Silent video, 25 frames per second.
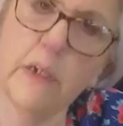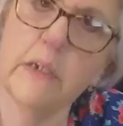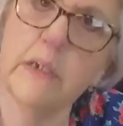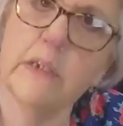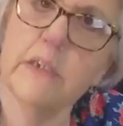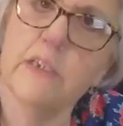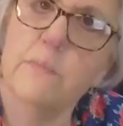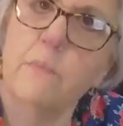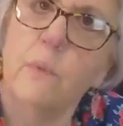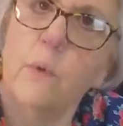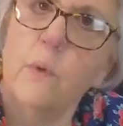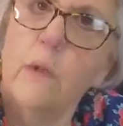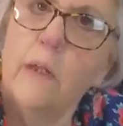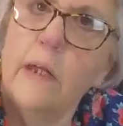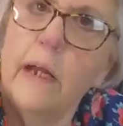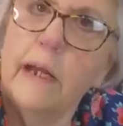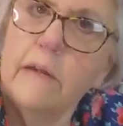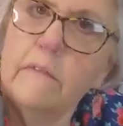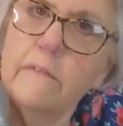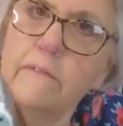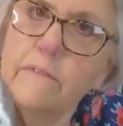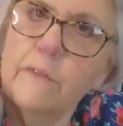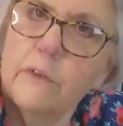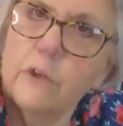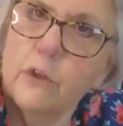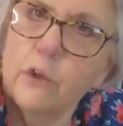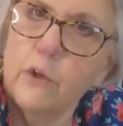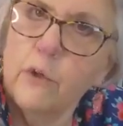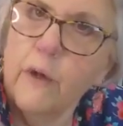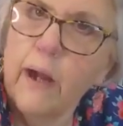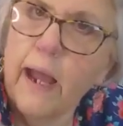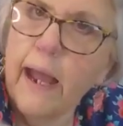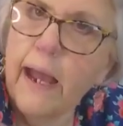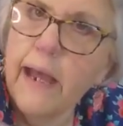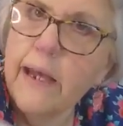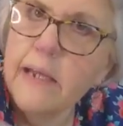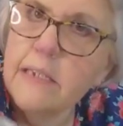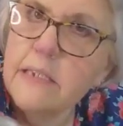is more like for
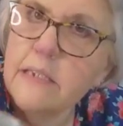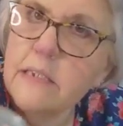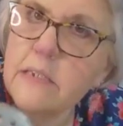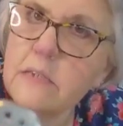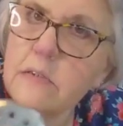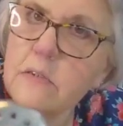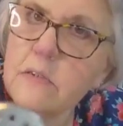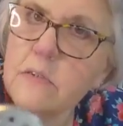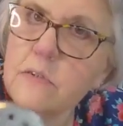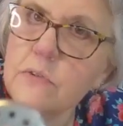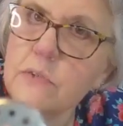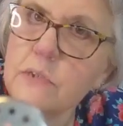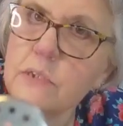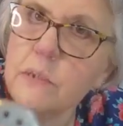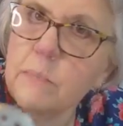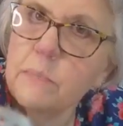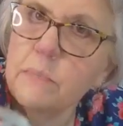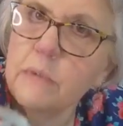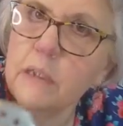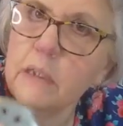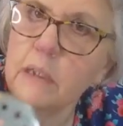grass or something